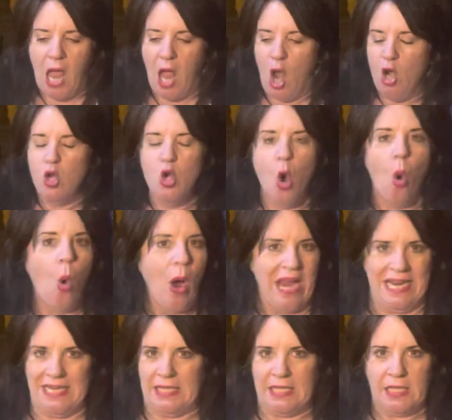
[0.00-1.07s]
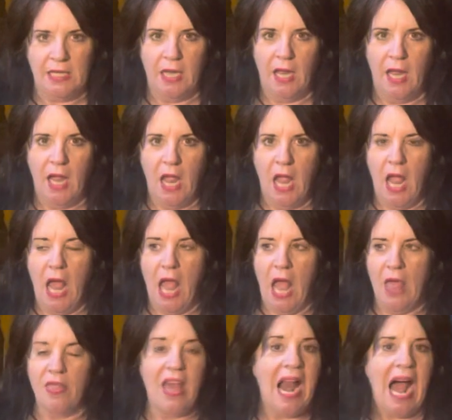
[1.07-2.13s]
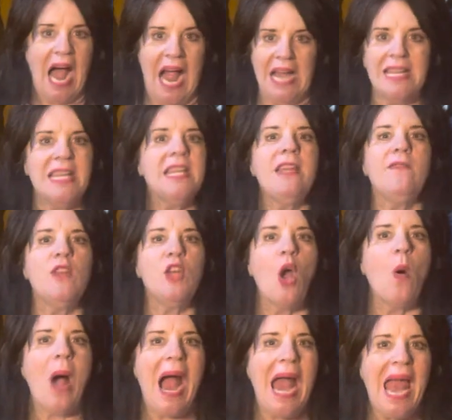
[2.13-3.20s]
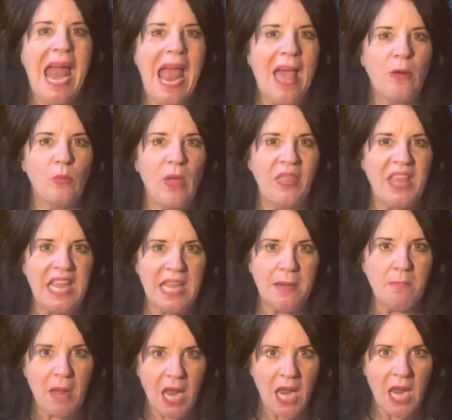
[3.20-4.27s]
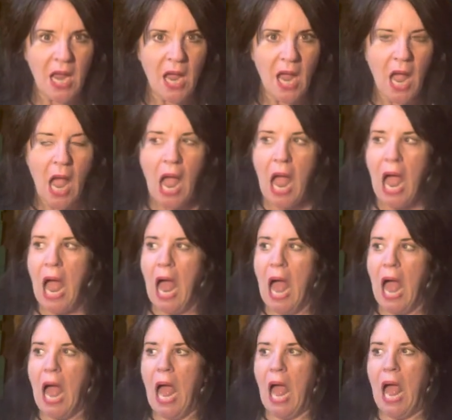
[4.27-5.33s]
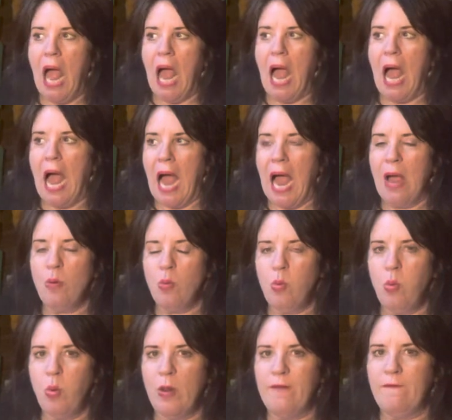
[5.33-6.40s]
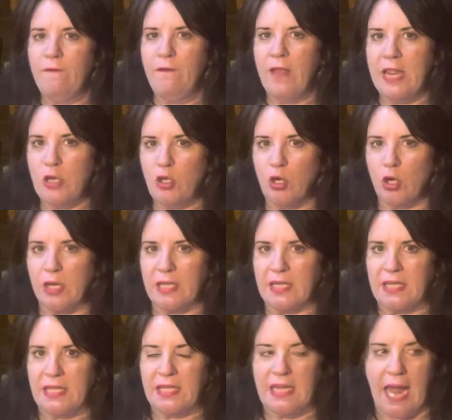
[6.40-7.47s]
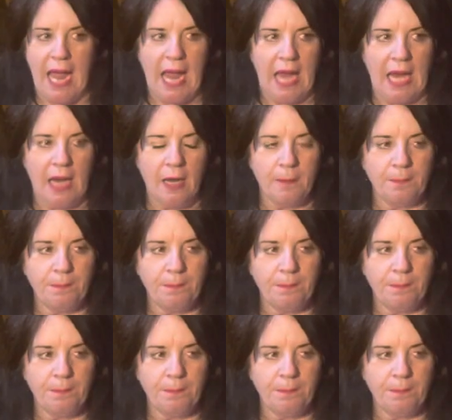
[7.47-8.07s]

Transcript: noise that I didn't even know I had within me. I would venture to say